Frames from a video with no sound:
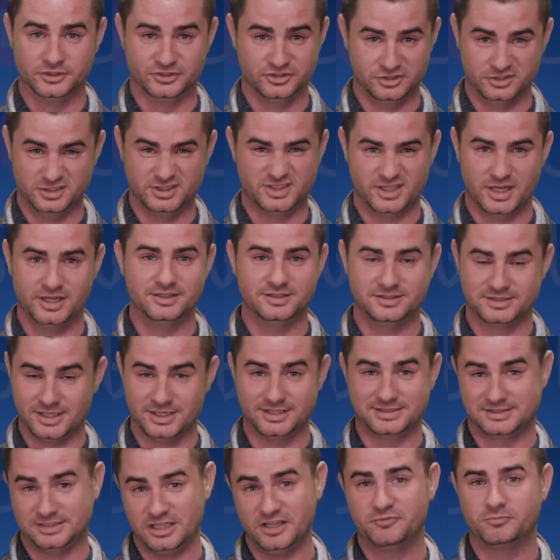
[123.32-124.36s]
It's not
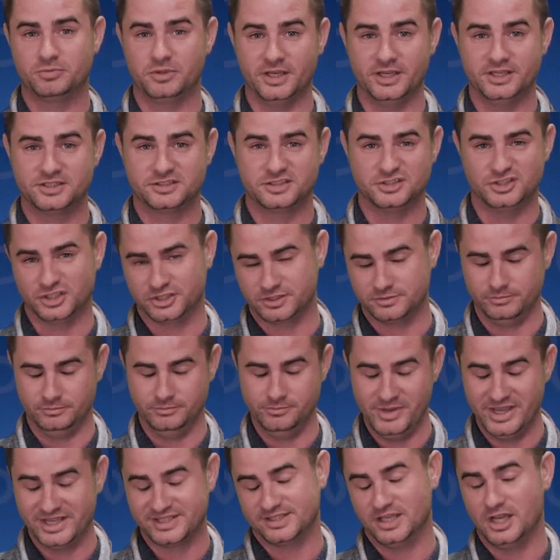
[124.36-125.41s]
a safe place to just
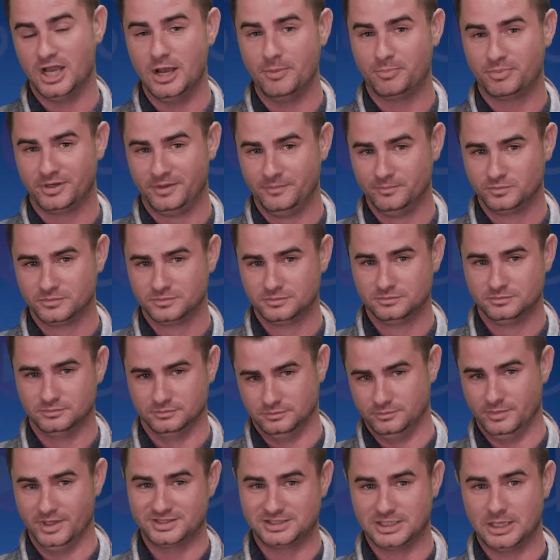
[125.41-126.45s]
mess up
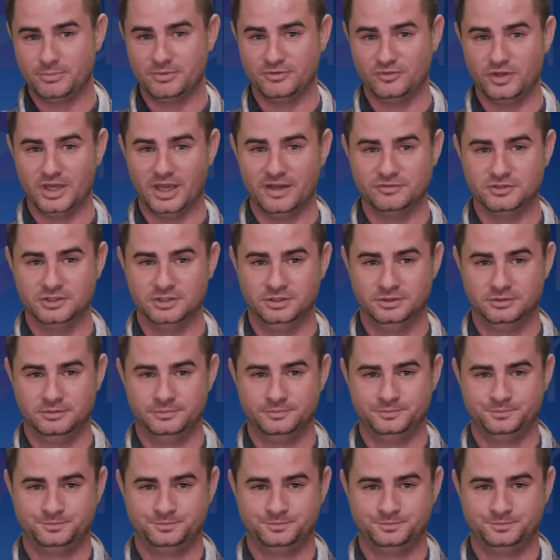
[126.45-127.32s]
if you have to.